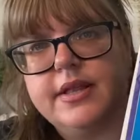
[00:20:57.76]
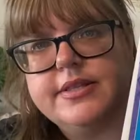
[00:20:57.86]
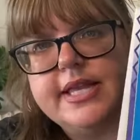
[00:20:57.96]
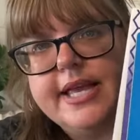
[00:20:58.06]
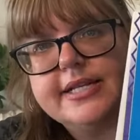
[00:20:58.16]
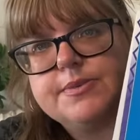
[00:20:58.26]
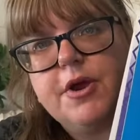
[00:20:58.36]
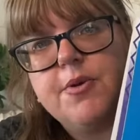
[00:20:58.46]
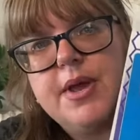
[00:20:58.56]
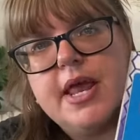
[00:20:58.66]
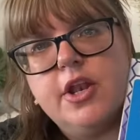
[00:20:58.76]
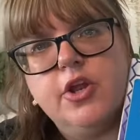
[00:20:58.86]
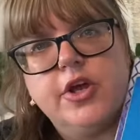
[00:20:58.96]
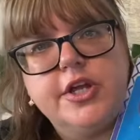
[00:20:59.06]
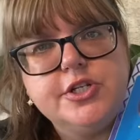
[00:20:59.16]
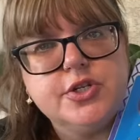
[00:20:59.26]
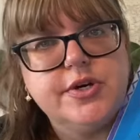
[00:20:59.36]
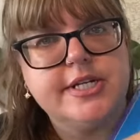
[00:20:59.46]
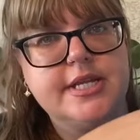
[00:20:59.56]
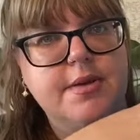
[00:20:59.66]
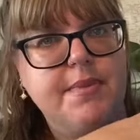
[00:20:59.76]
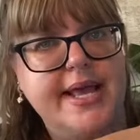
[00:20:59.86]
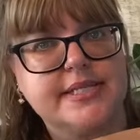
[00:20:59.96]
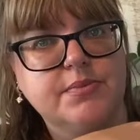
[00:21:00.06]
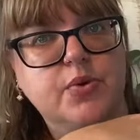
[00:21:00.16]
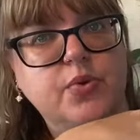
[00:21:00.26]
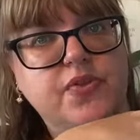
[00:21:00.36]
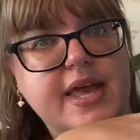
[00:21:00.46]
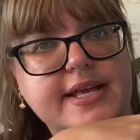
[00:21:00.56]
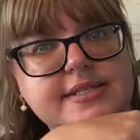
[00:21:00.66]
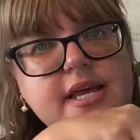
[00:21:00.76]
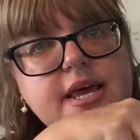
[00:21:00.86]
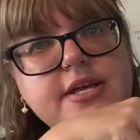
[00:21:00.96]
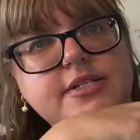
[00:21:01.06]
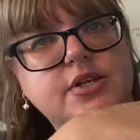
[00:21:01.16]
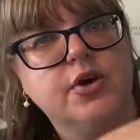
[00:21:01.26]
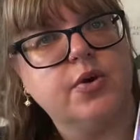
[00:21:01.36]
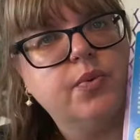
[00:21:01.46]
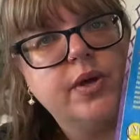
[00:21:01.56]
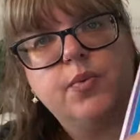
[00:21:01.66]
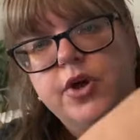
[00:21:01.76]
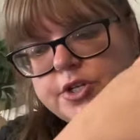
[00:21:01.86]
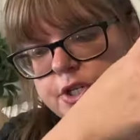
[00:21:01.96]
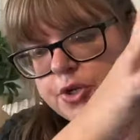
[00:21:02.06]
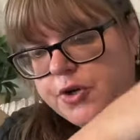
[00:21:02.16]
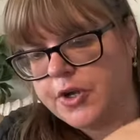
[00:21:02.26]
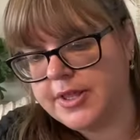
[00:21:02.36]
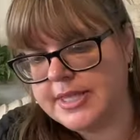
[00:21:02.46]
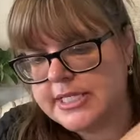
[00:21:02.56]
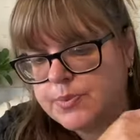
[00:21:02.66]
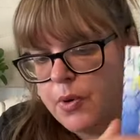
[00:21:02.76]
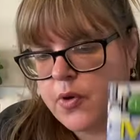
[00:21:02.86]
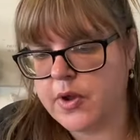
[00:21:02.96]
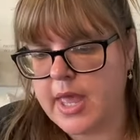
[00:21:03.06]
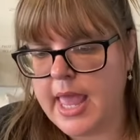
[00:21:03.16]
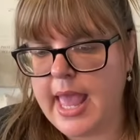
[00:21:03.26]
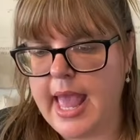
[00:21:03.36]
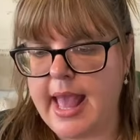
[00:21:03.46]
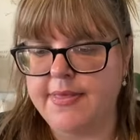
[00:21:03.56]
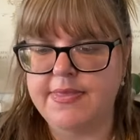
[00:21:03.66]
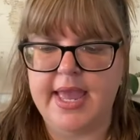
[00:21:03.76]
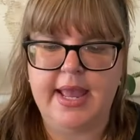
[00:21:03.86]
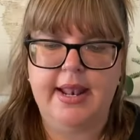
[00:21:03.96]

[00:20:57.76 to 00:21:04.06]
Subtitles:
the experiment, and you can do it and make some cool things. So we worked through this book, and then